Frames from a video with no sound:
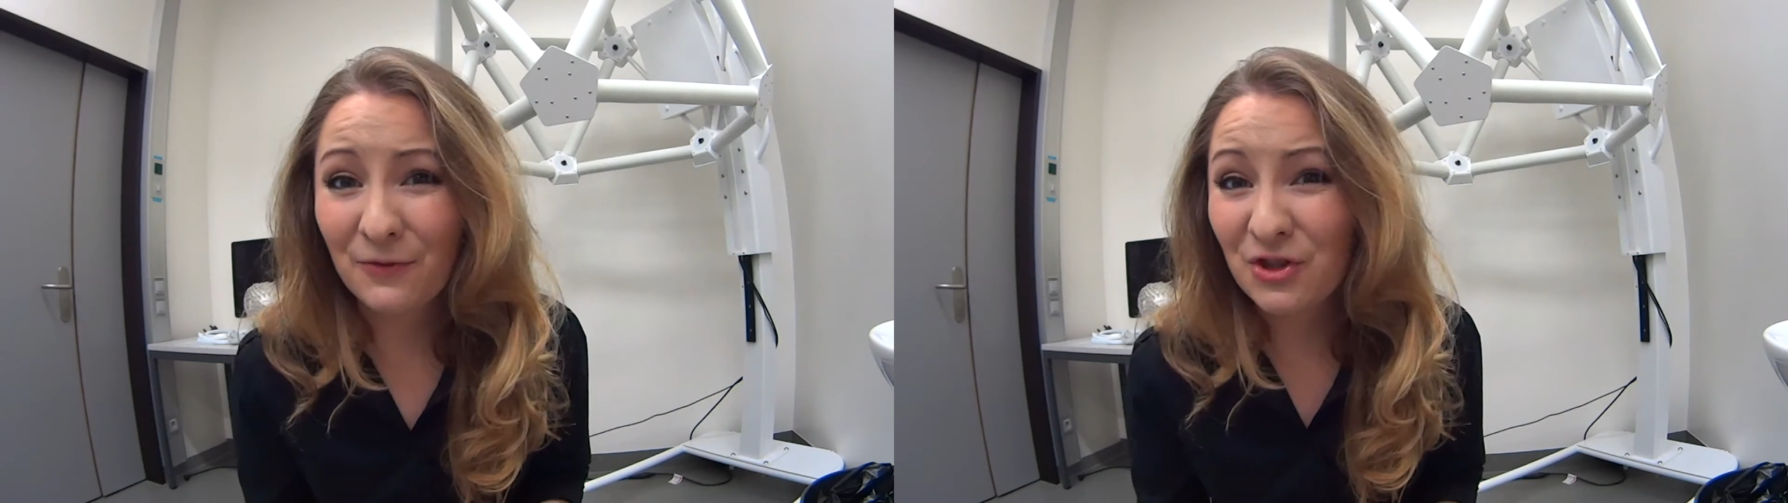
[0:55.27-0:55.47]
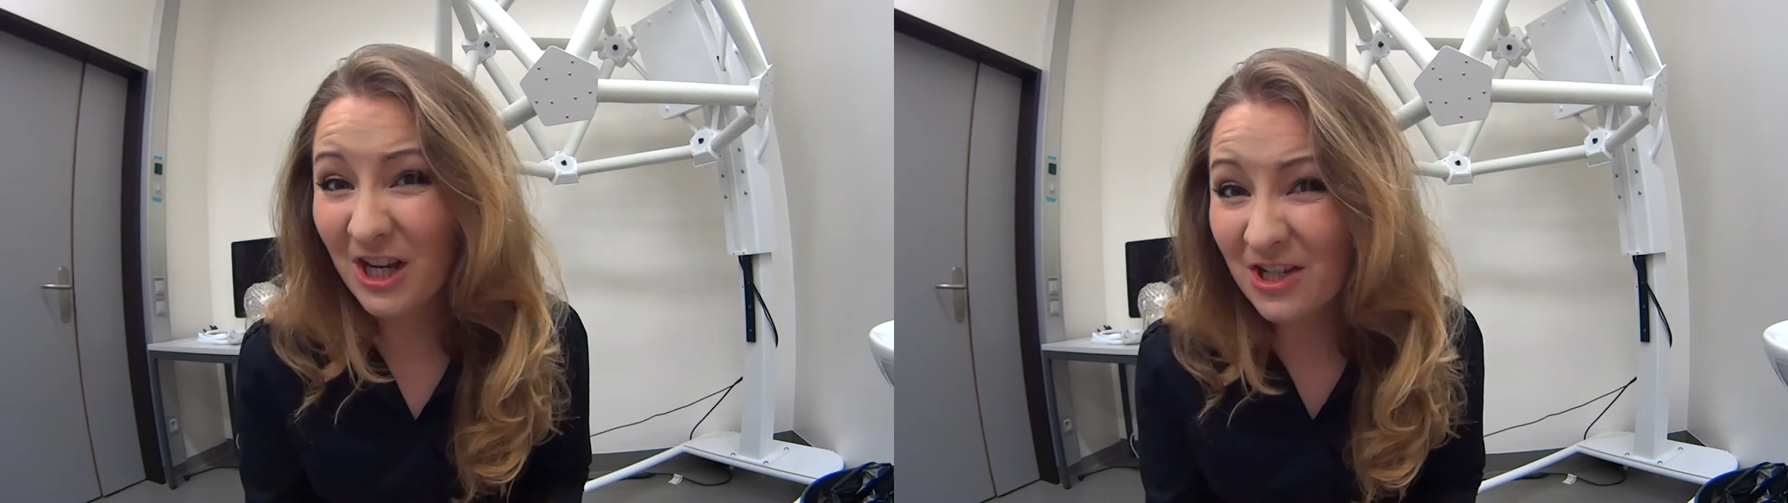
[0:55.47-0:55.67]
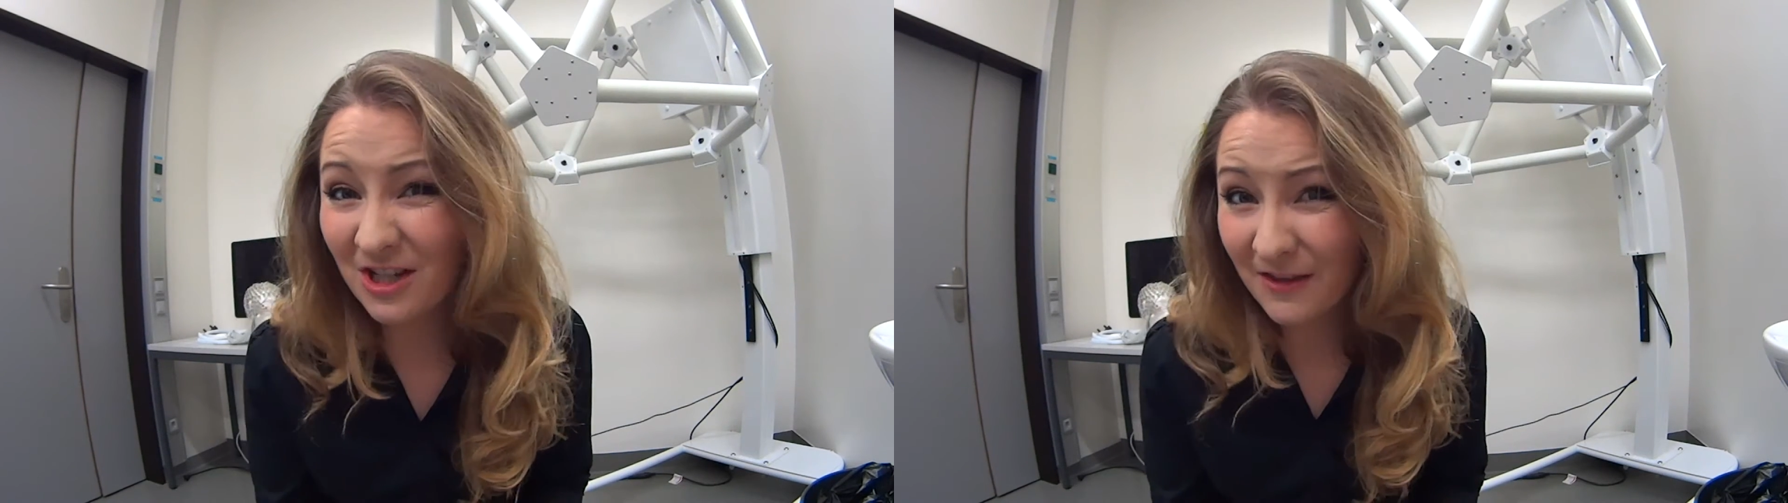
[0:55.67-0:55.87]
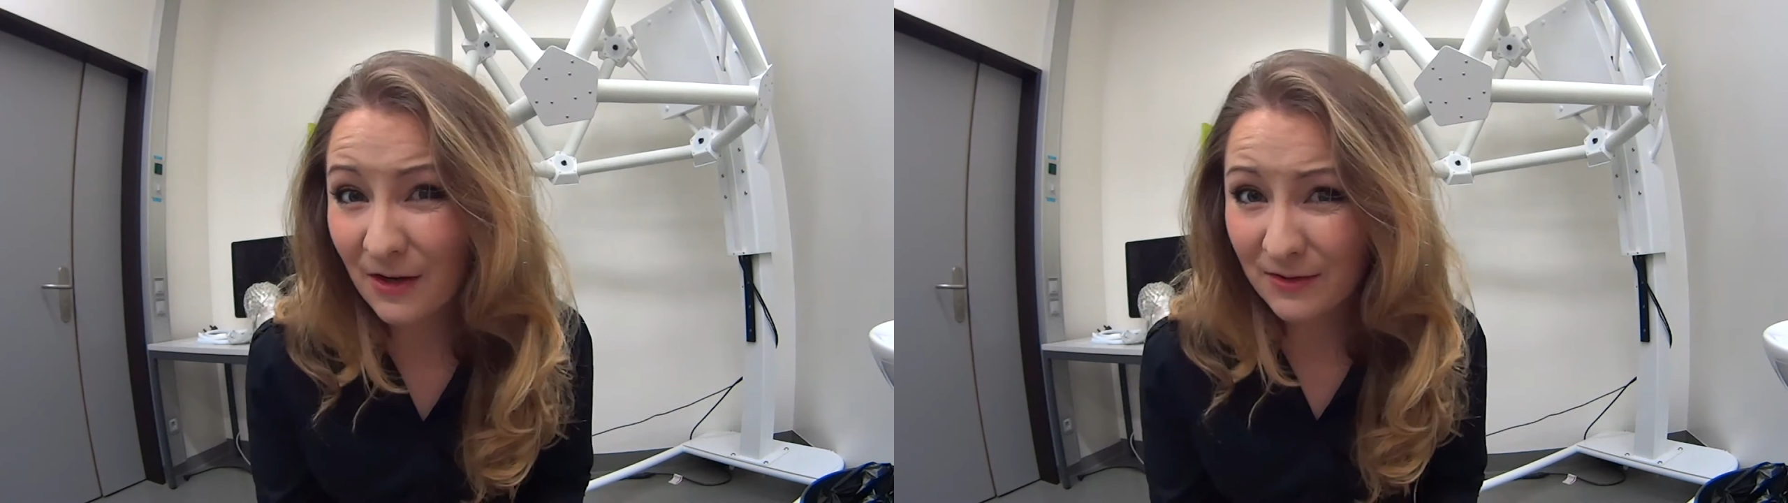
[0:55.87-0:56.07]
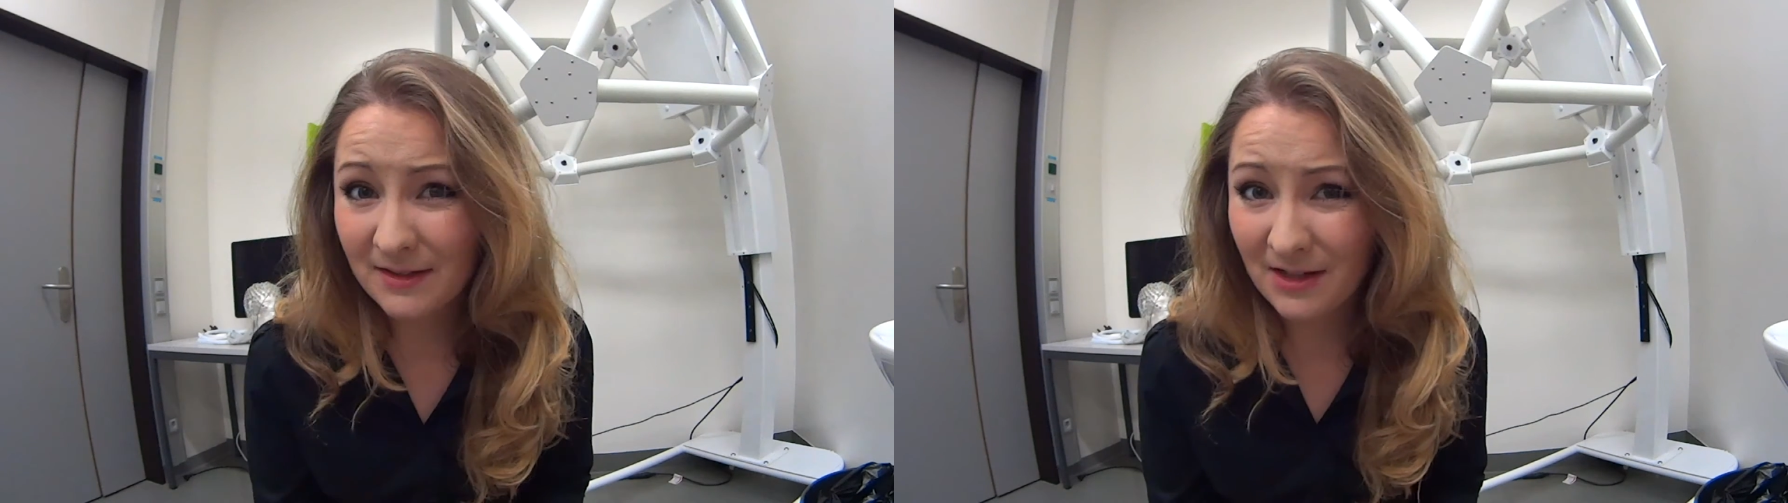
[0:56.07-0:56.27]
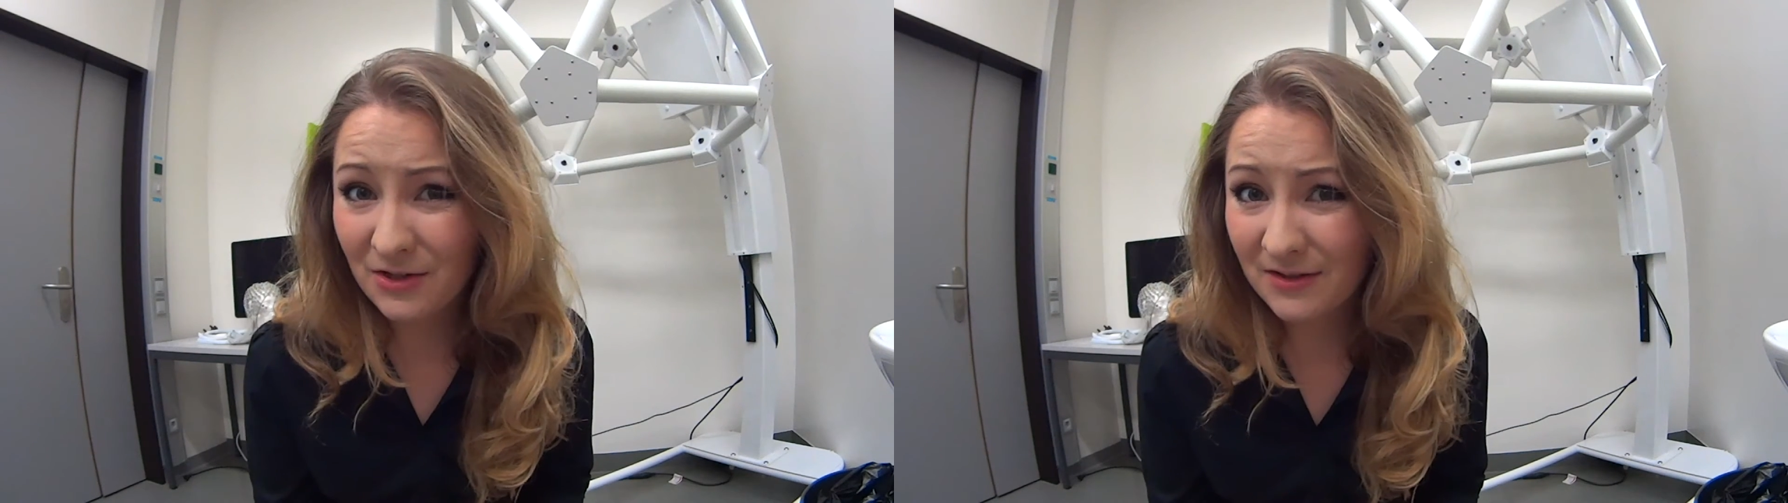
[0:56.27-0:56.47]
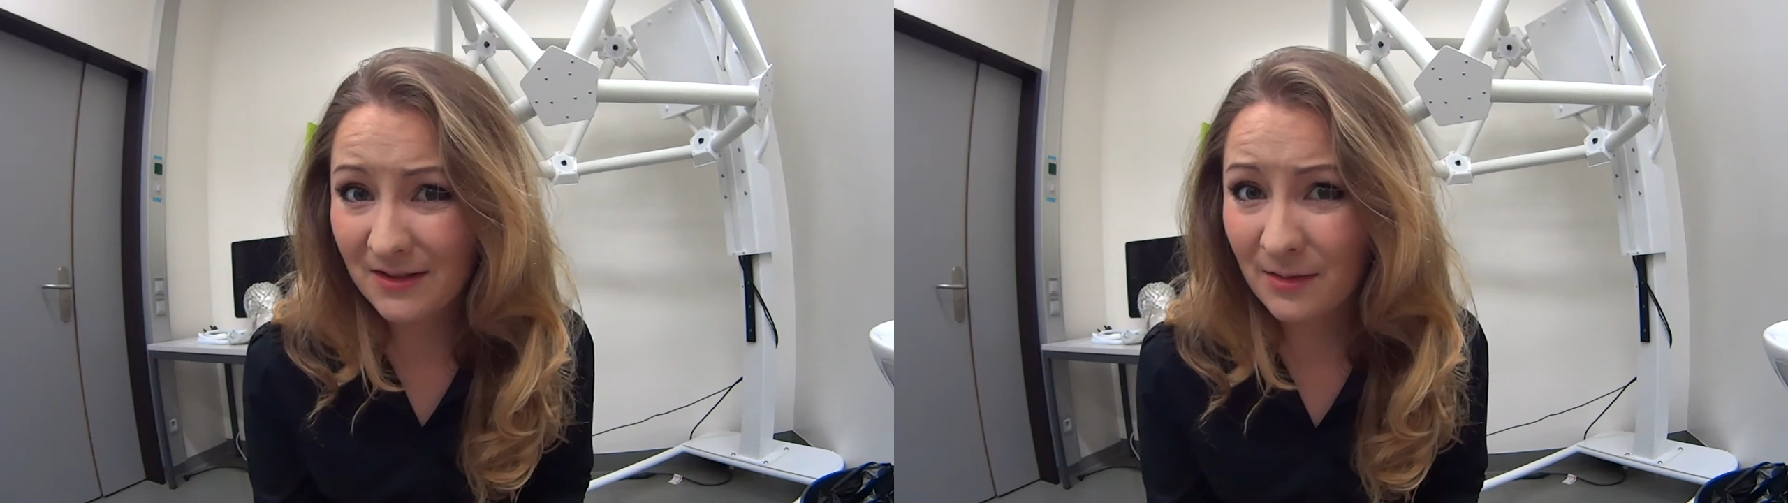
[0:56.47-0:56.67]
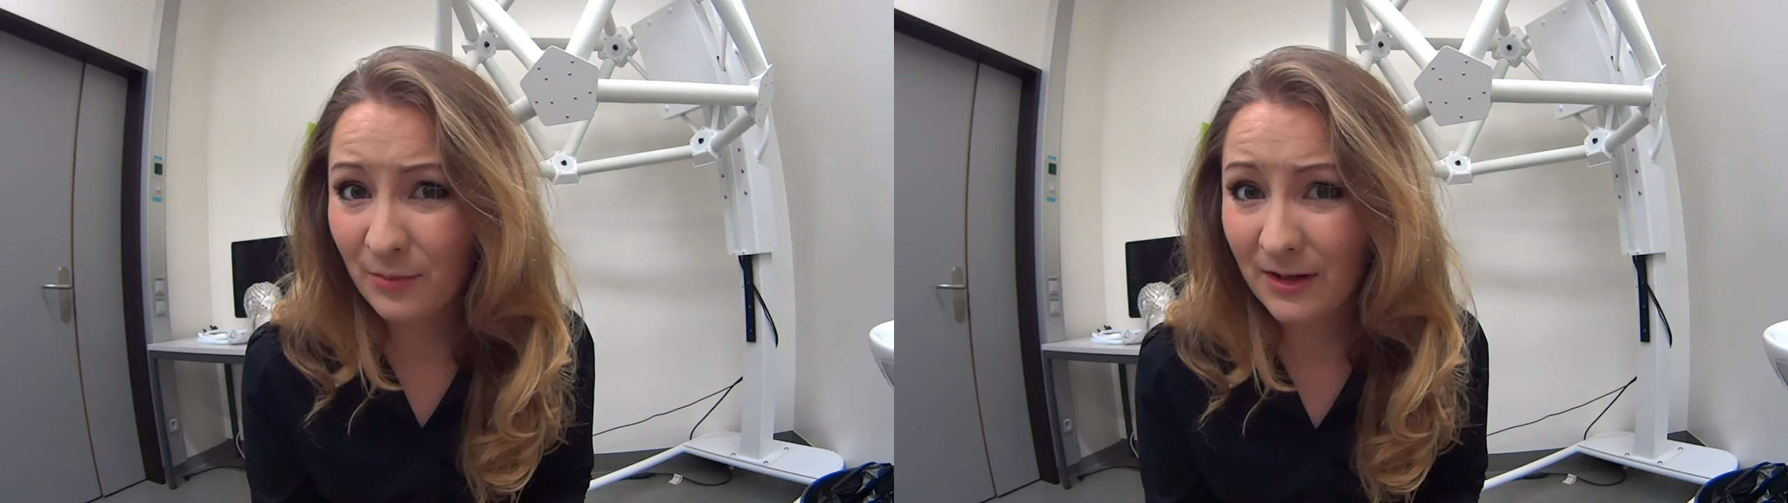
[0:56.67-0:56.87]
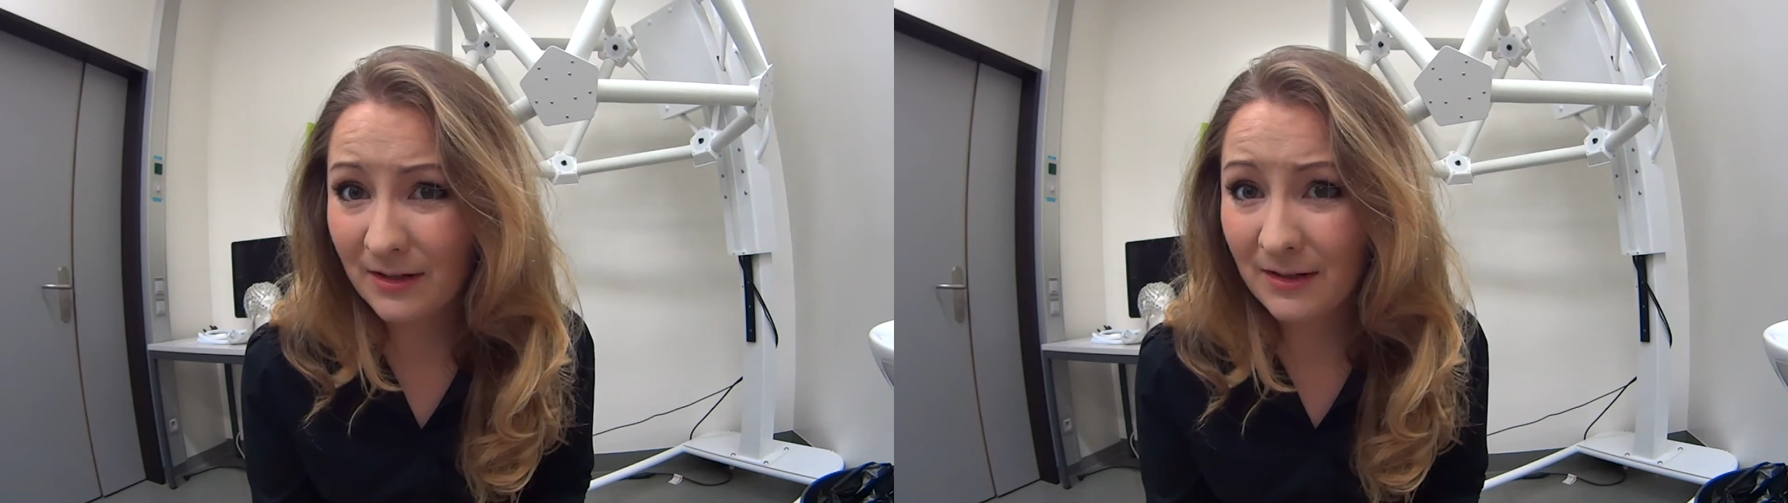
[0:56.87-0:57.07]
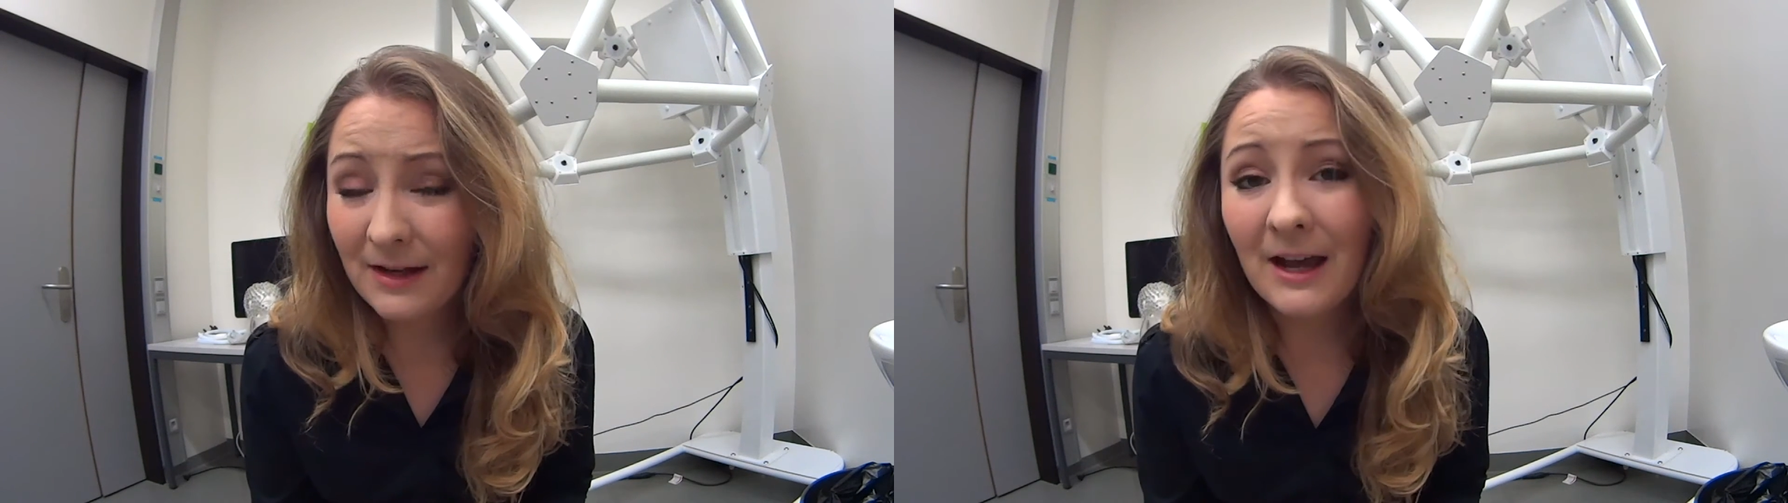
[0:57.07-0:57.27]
changing the oscillations in the brain,